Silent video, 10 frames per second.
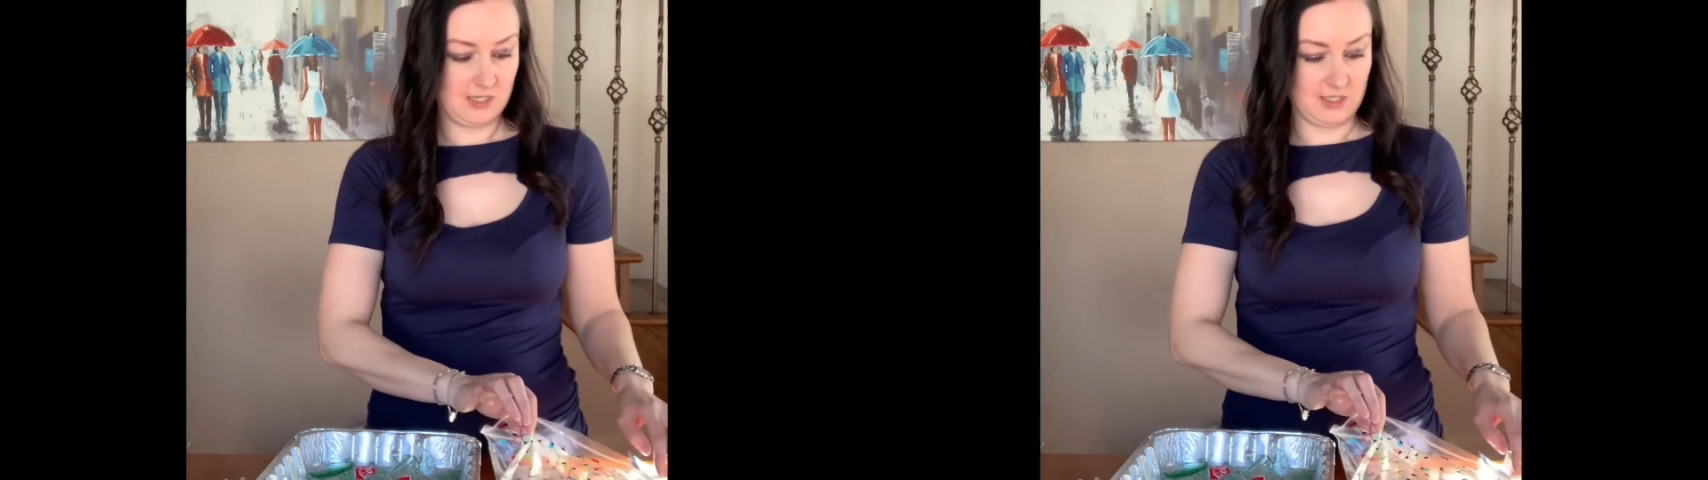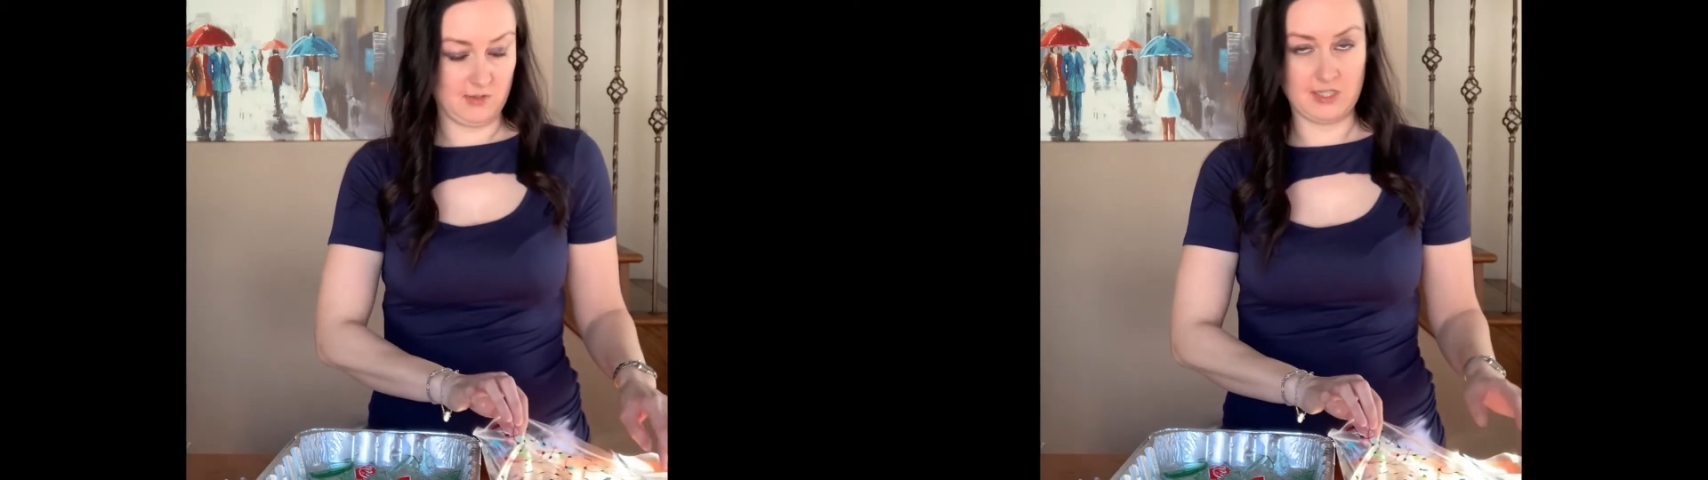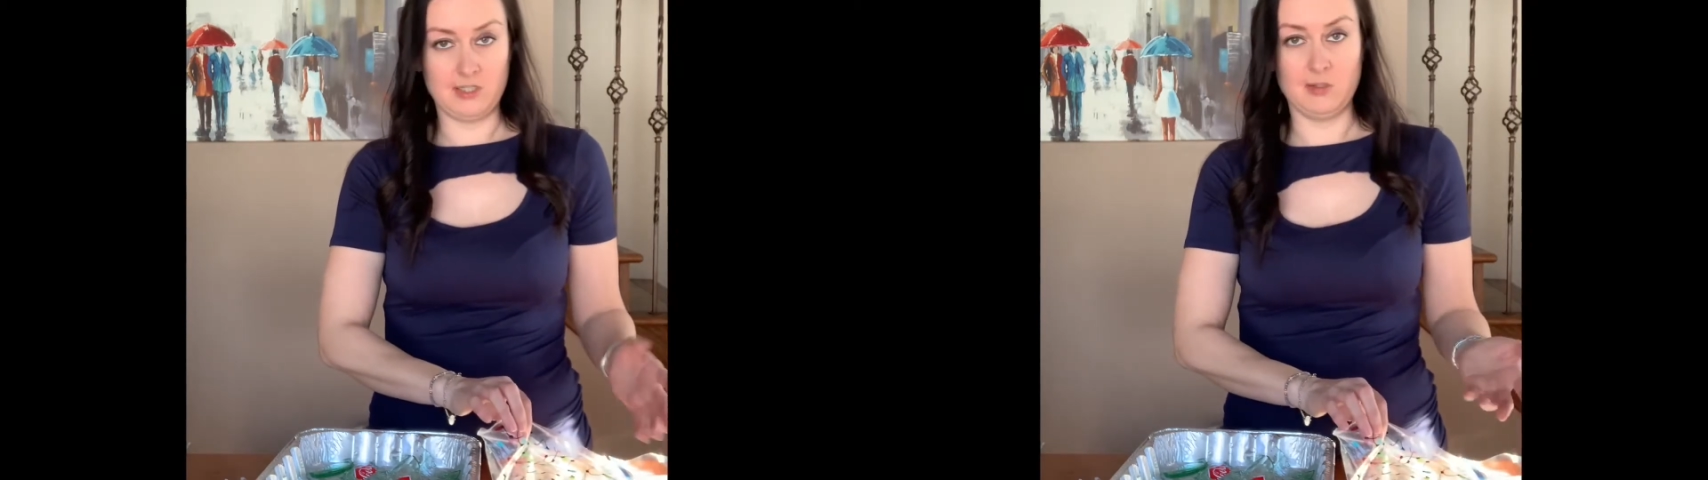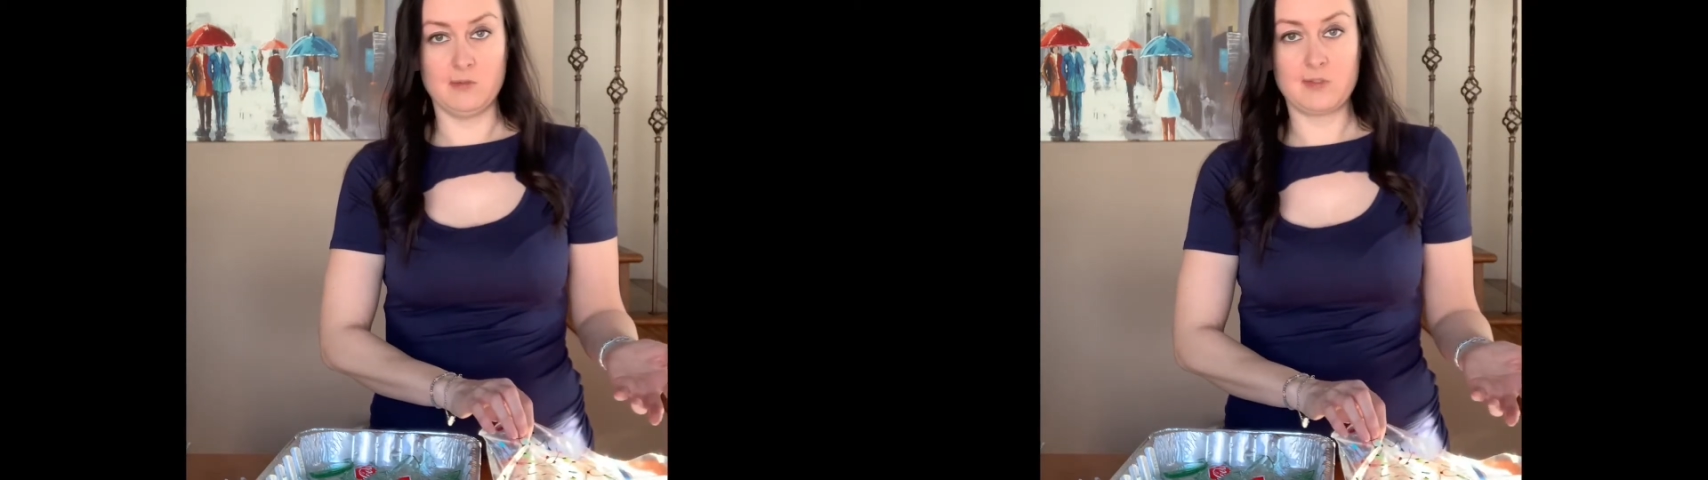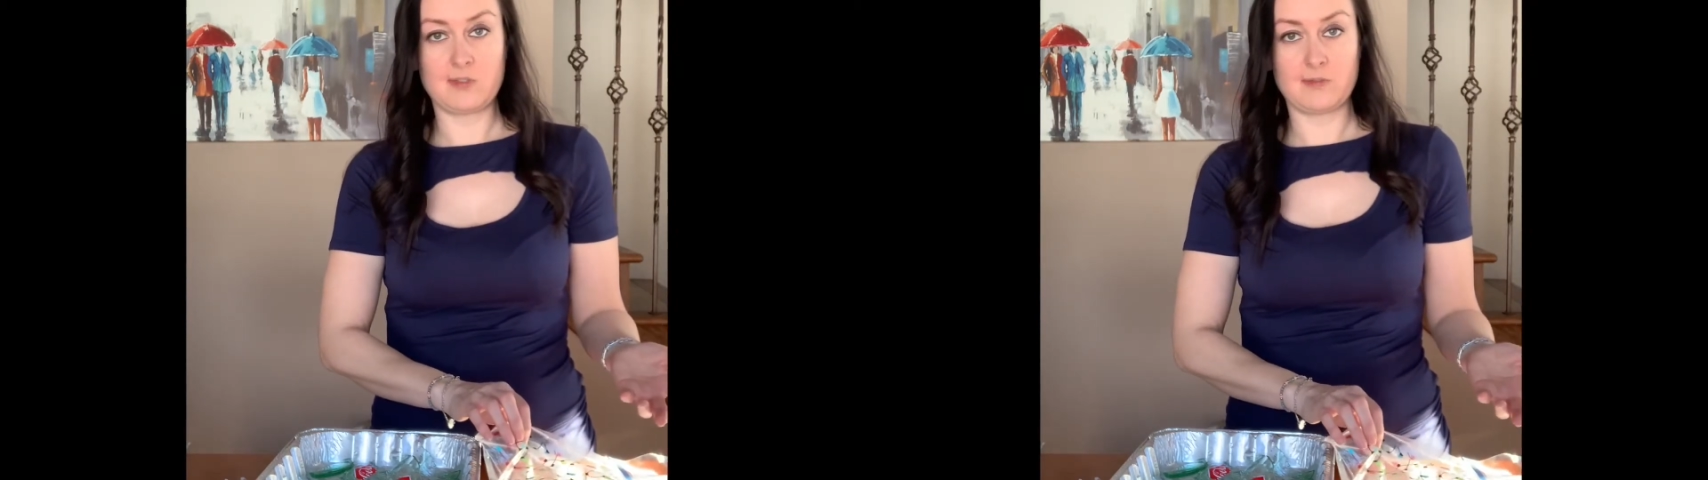you can
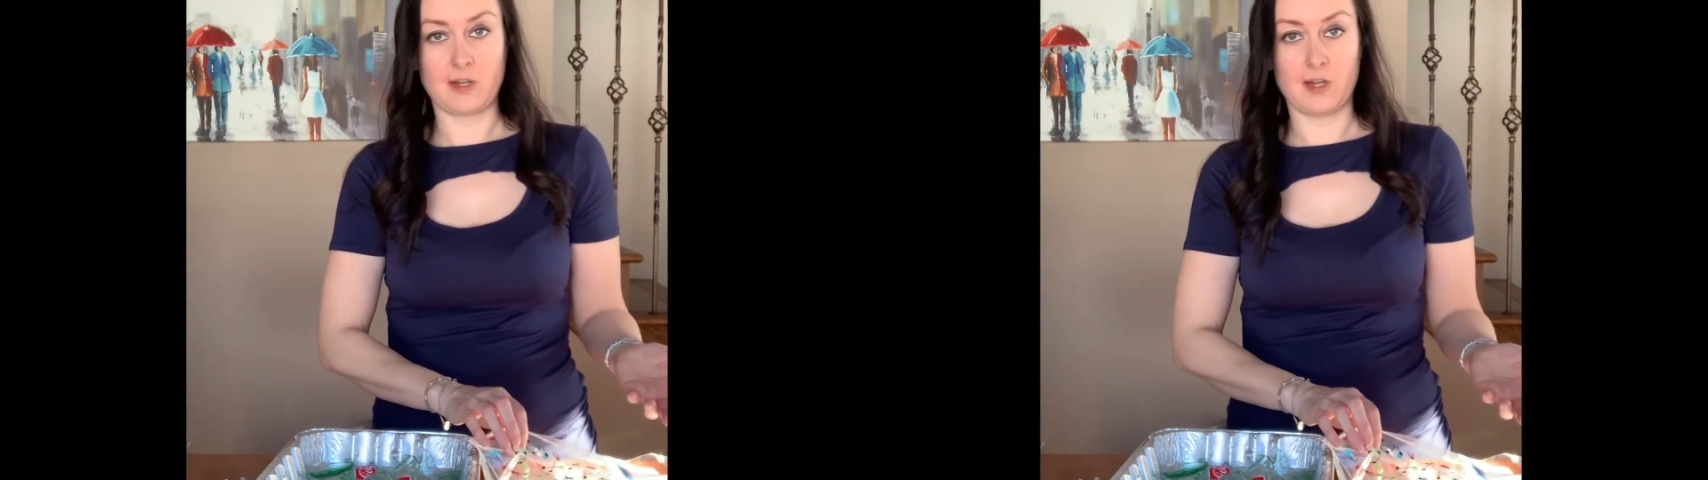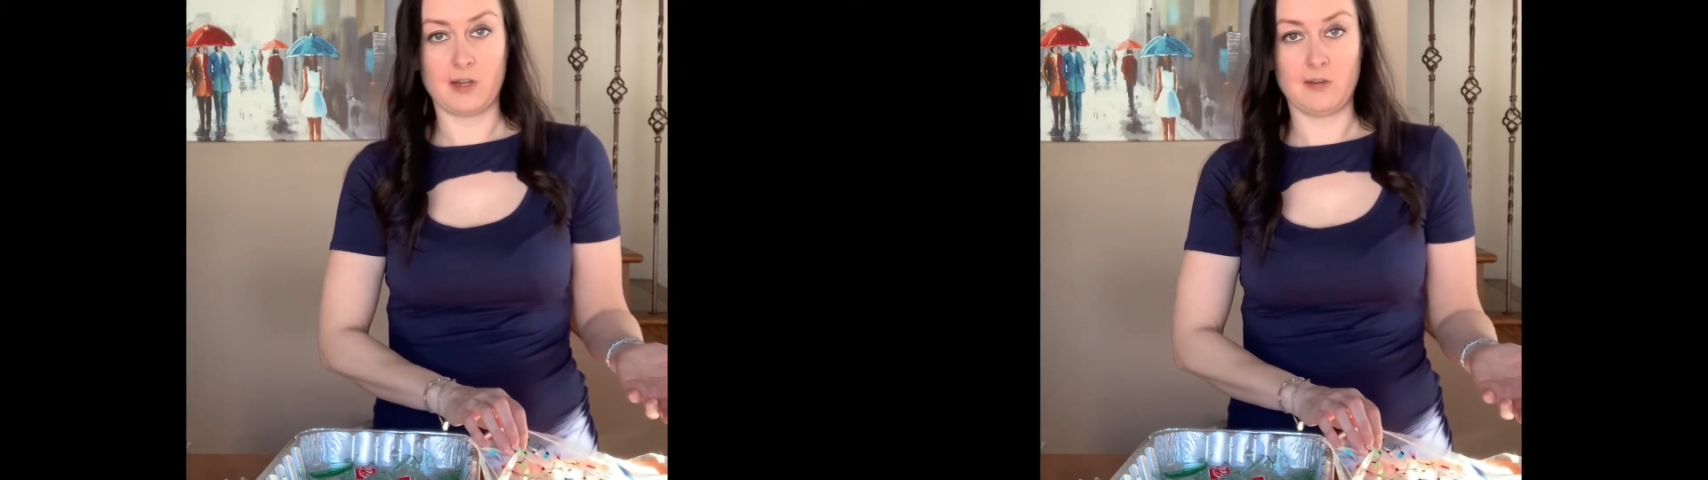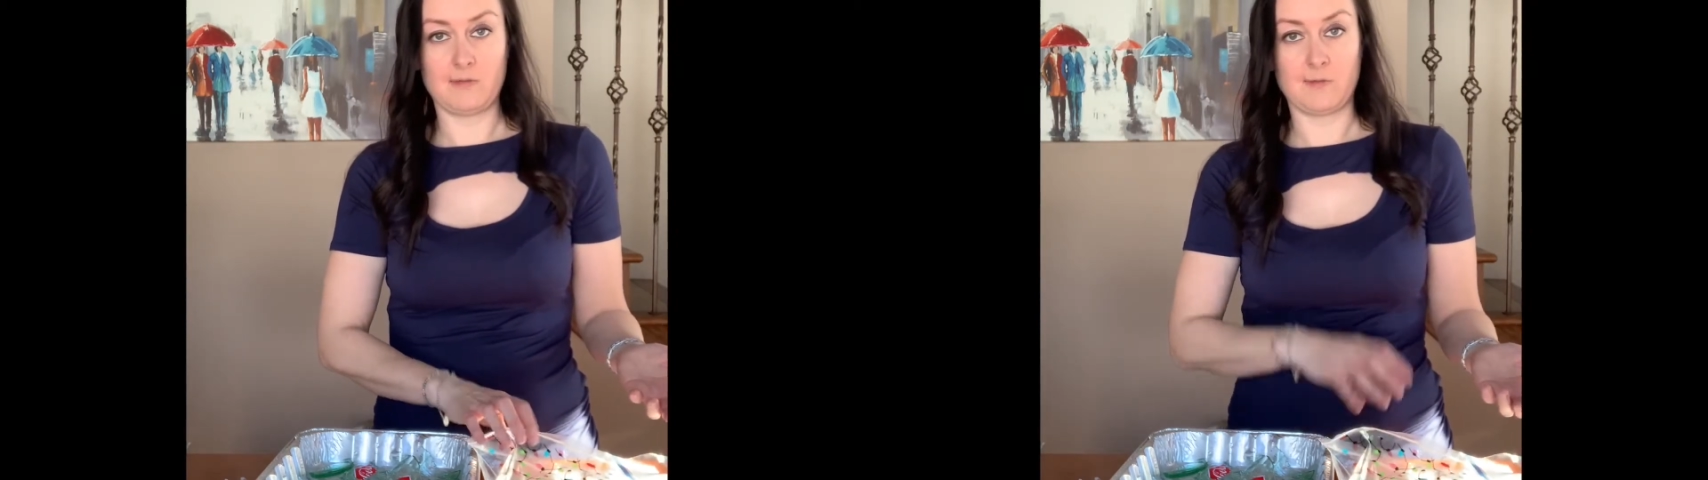use uh,